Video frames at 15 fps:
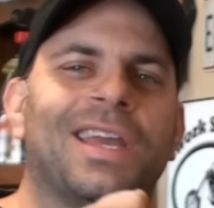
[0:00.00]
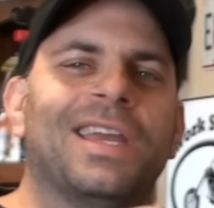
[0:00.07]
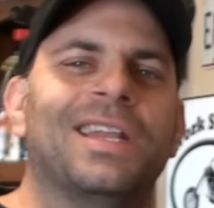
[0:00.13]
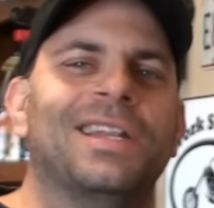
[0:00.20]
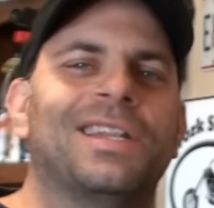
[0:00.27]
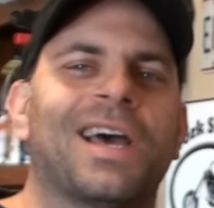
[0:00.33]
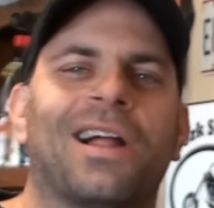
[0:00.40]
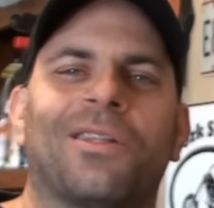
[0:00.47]

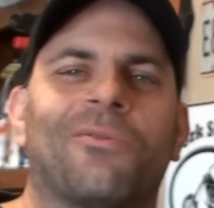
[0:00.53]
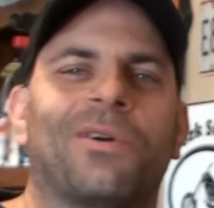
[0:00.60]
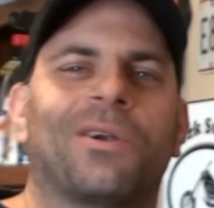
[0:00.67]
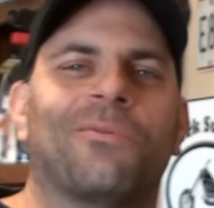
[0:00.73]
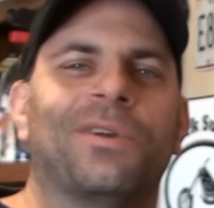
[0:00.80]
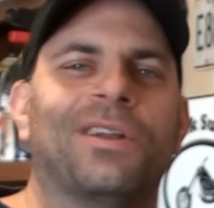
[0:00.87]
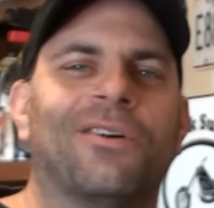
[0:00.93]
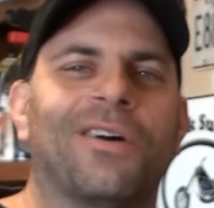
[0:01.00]
In
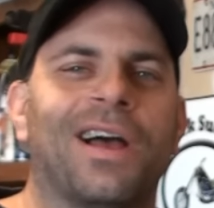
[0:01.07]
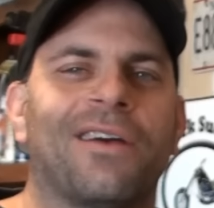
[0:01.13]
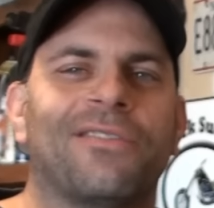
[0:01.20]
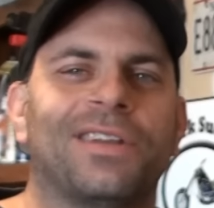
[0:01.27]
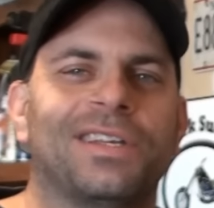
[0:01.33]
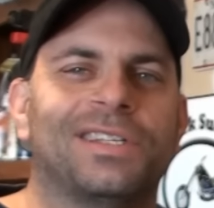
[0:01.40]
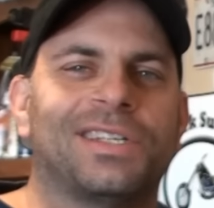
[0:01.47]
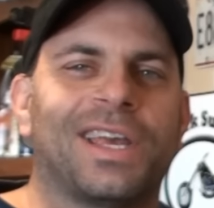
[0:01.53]
Delaware, we don't have
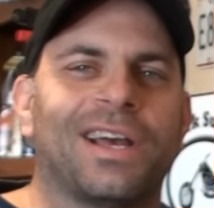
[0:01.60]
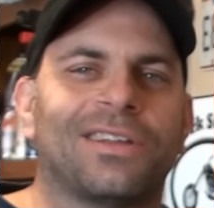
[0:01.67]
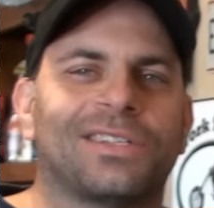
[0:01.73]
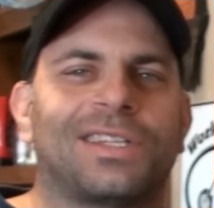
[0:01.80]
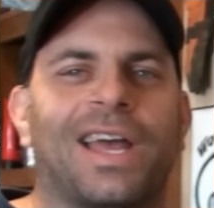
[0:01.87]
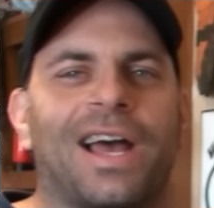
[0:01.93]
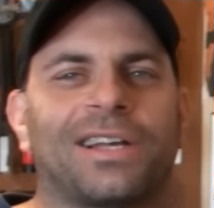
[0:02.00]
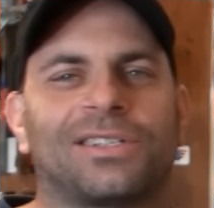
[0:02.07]
any
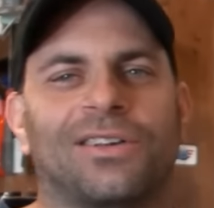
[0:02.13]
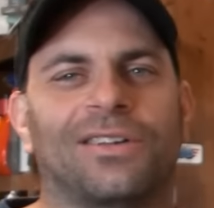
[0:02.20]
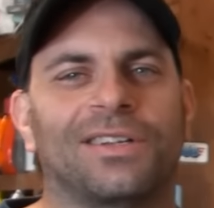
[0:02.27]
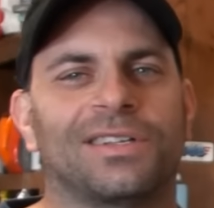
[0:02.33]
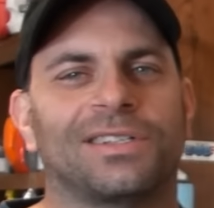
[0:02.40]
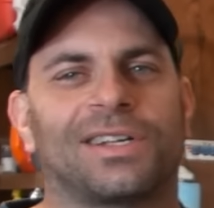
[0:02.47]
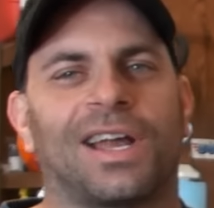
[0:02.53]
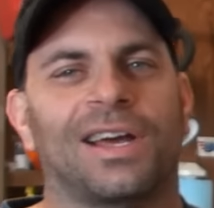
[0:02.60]
sales tax on
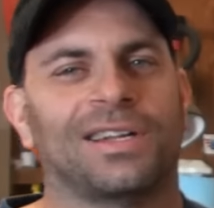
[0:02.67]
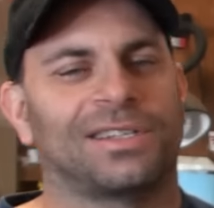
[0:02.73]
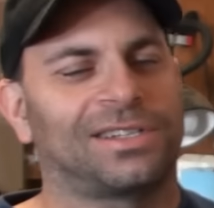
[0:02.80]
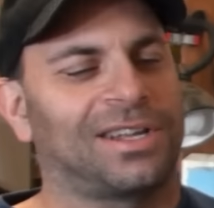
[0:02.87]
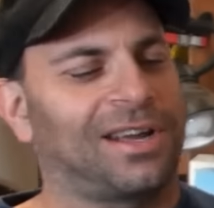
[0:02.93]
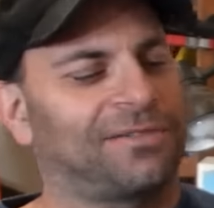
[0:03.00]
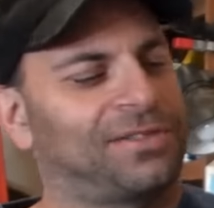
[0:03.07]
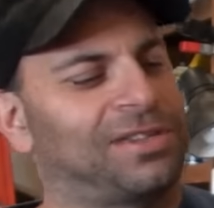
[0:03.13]
this kind of
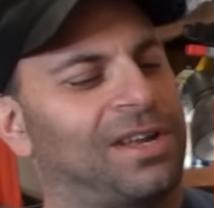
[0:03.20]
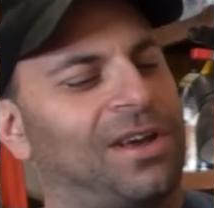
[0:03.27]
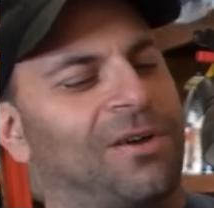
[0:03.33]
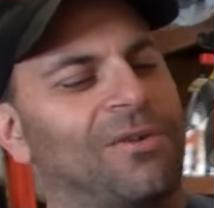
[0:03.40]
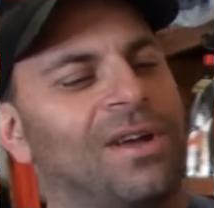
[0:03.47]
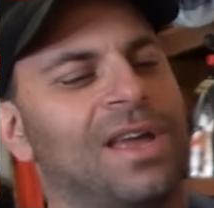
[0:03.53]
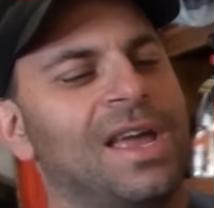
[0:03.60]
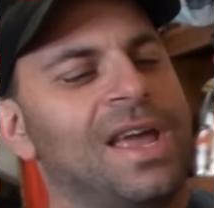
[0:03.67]
stuff.
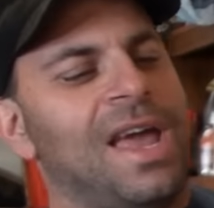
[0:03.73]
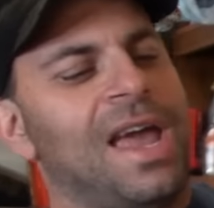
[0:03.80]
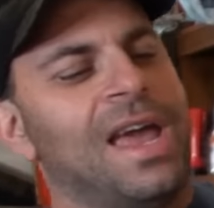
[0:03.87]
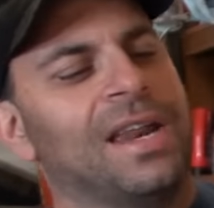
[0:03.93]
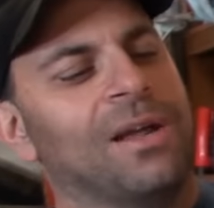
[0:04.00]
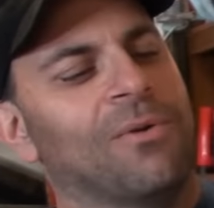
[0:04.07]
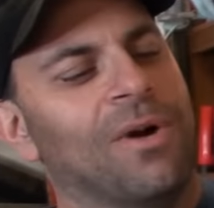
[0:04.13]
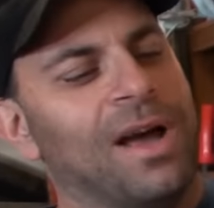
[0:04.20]
So
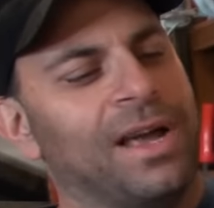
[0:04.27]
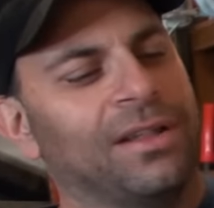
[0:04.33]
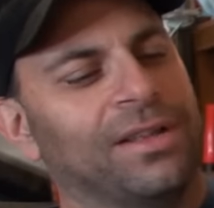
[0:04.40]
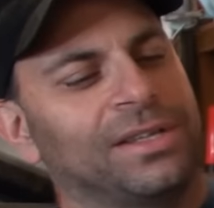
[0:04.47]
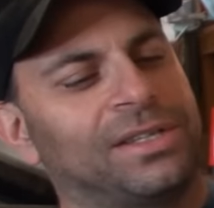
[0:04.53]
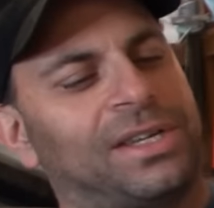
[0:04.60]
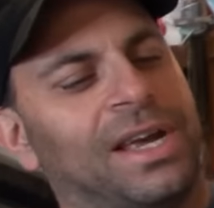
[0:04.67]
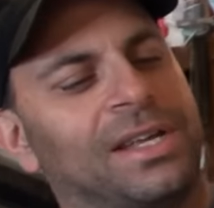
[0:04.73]
anyway,
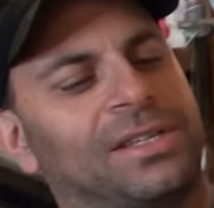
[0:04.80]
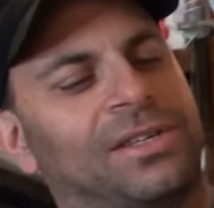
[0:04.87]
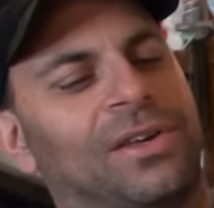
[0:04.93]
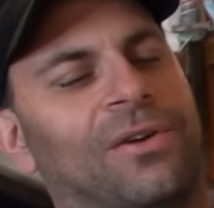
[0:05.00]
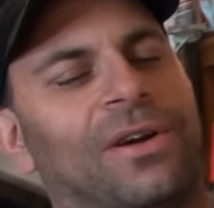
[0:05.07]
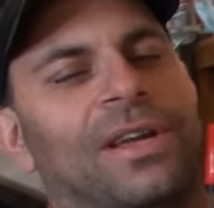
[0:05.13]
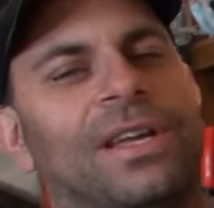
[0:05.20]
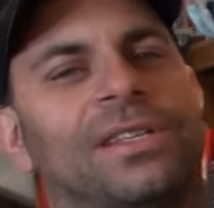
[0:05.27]
let's get
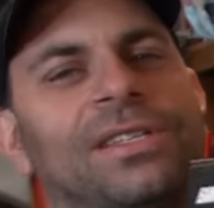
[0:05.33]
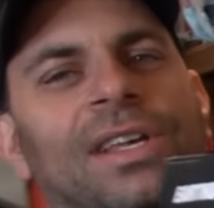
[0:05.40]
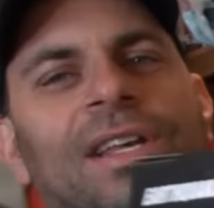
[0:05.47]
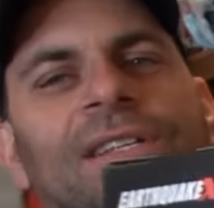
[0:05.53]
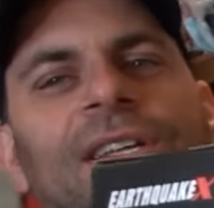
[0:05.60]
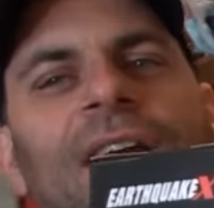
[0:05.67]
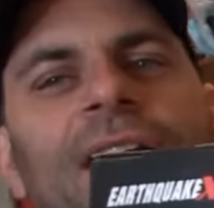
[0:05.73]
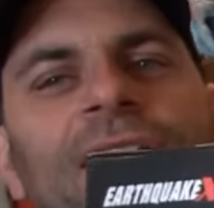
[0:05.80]
to it. It
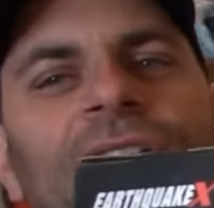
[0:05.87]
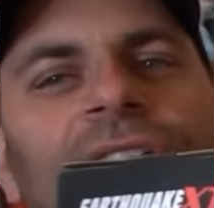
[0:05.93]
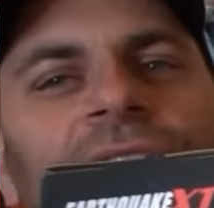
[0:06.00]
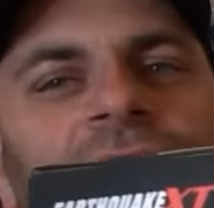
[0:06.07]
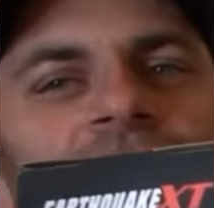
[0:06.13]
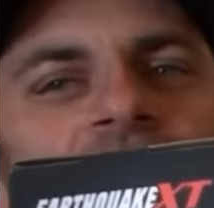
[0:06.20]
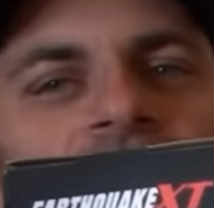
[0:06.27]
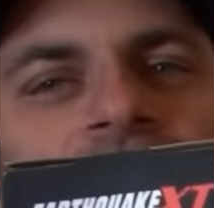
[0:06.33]
says it has
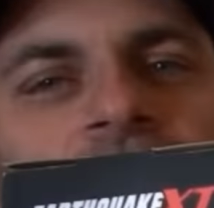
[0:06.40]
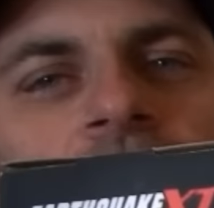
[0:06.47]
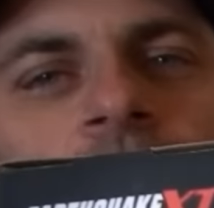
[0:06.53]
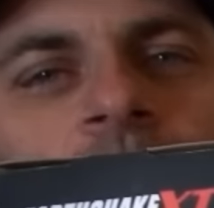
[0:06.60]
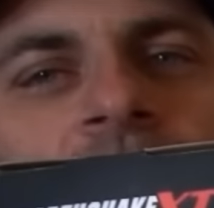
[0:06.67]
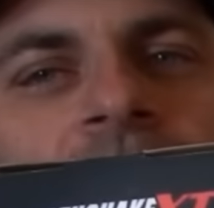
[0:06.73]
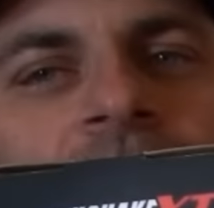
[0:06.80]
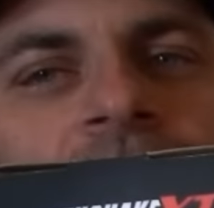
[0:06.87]
60
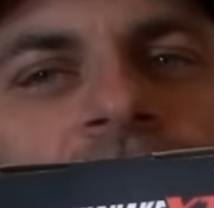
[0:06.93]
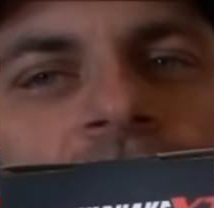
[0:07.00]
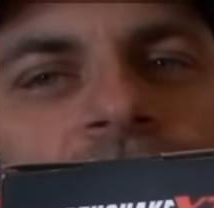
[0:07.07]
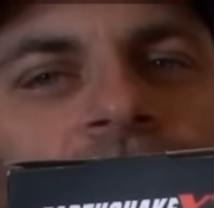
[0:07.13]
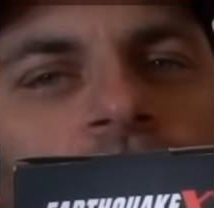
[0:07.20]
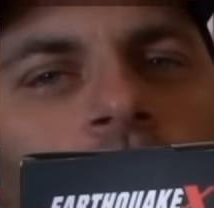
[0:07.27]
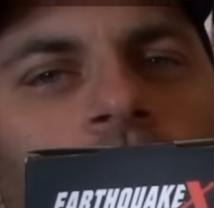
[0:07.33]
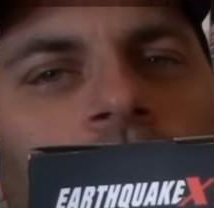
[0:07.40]
foot-pounds
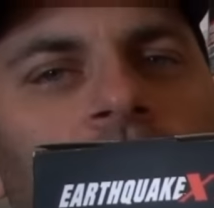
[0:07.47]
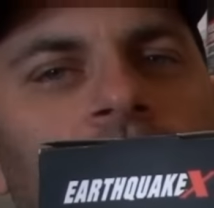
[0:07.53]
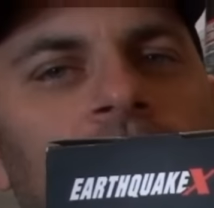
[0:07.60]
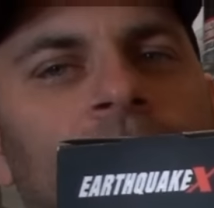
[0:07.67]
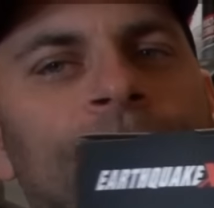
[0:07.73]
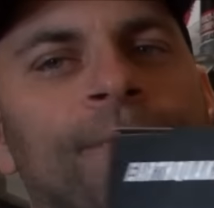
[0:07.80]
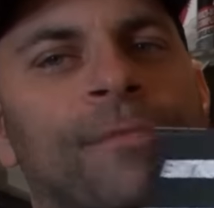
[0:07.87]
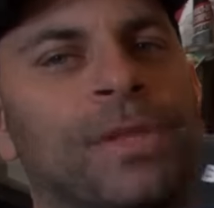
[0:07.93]
of torque,
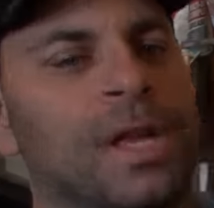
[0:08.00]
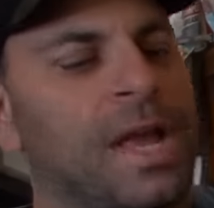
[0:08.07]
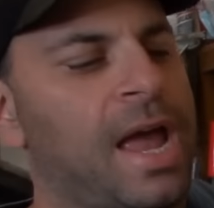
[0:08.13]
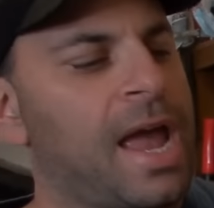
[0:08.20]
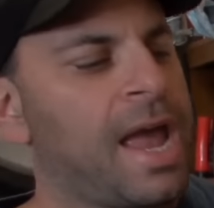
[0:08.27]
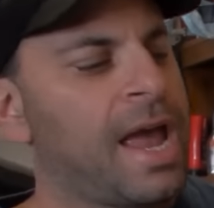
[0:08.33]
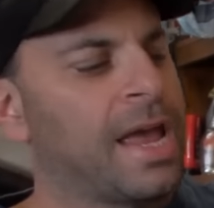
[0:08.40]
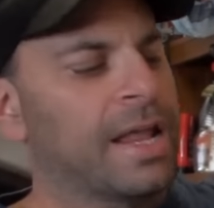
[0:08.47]

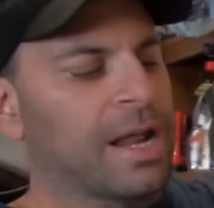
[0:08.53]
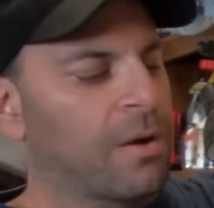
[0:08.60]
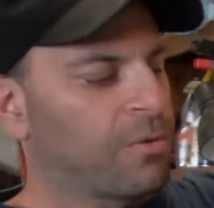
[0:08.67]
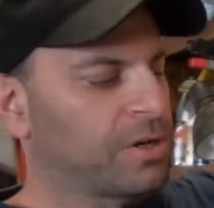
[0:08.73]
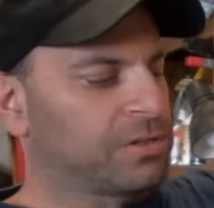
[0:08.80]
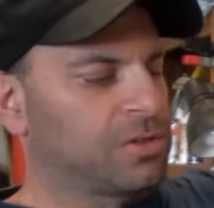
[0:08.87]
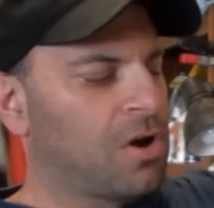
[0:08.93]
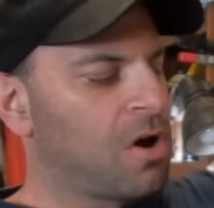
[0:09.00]
and I
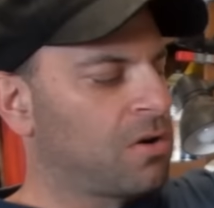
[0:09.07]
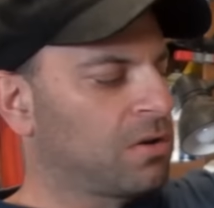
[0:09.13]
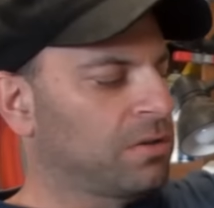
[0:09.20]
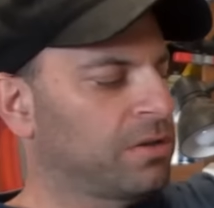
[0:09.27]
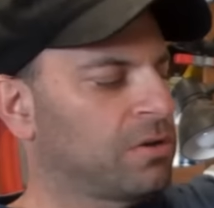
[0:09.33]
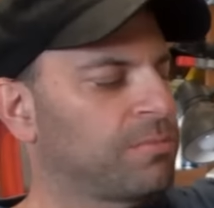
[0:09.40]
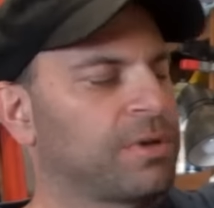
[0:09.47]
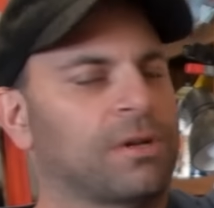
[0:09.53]
want to talk a
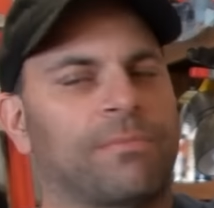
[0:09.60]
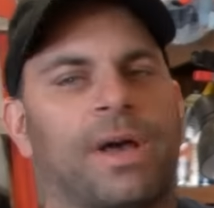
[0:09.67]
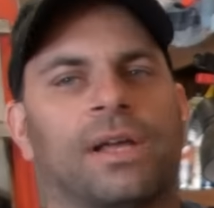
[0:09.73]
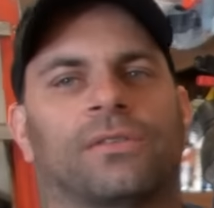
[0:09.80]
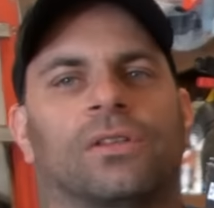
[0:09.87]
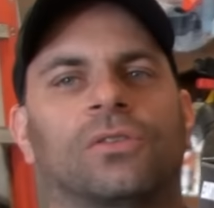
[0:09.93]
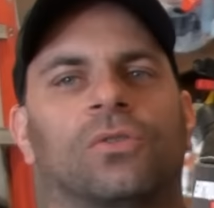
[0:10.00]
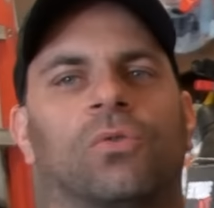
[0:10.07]
little bit
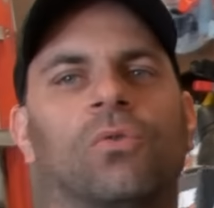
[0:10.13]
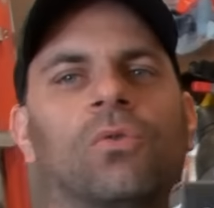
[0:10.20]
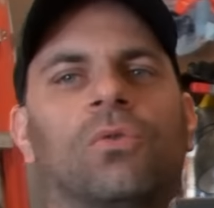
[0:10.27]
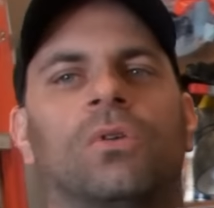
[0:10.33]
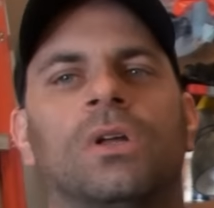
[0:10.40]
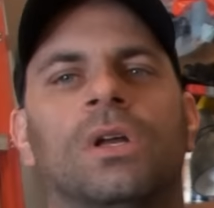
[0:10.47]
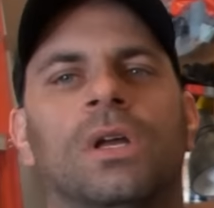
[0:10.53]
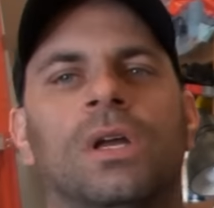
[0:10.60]
about the
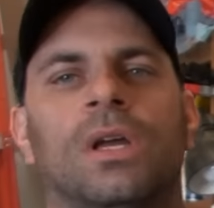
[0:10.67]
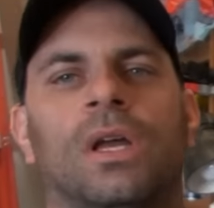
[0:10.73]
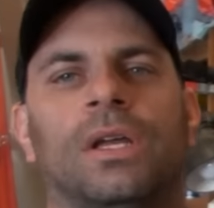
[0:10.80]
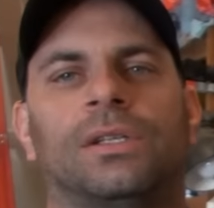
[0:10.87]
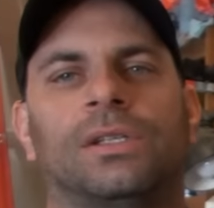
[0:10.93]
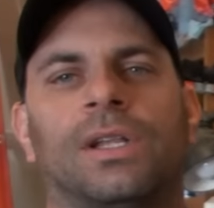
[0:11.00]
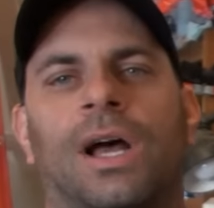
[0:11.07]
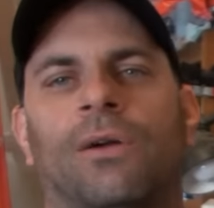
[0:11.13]
tool.
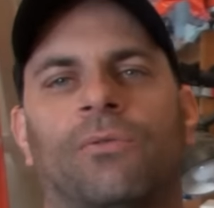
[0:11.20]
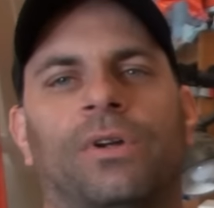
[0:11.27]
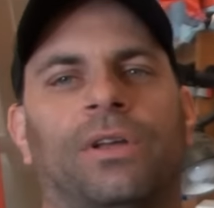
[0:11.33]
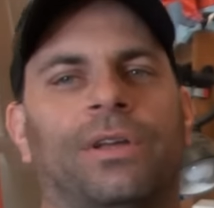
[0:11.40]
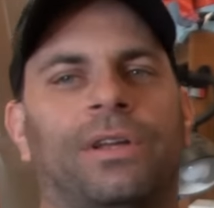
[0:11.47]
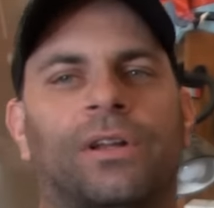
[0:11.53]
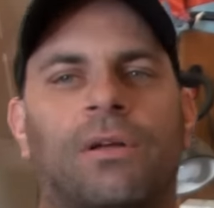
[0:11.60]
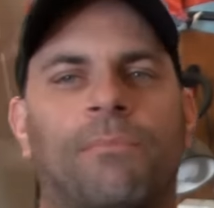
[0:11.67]
It's not really an